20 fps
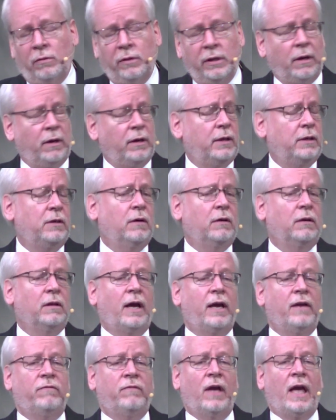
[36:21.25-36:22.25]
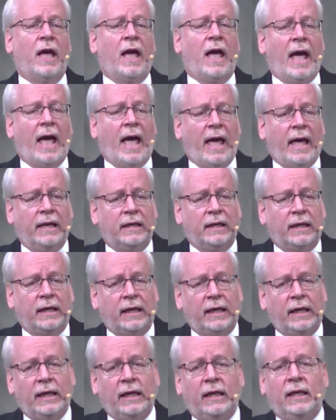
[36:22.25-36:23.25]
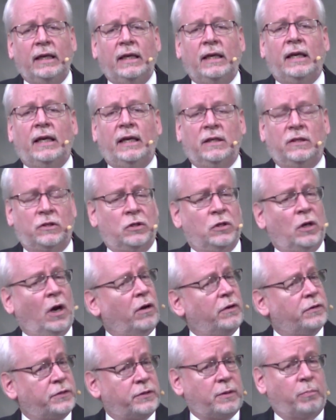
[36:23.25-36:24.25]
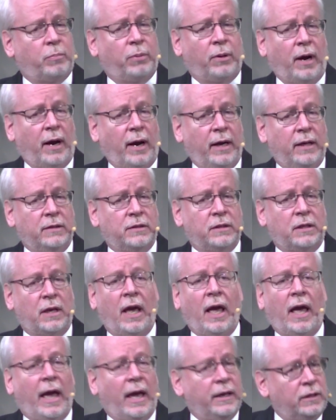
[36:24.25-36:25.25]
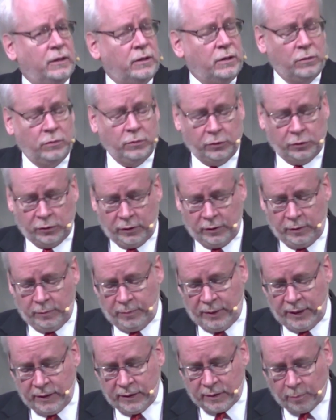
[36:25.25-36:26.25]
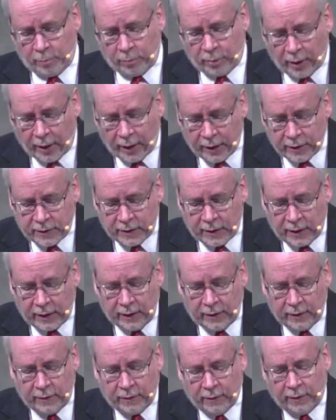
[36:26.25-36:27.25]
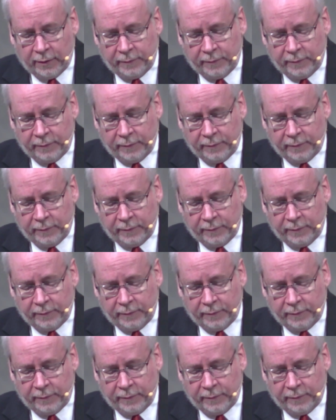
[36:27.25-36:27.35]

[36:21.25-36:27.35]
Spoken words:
on in your life, and he is not surprised, and you shouldn't be surprised either.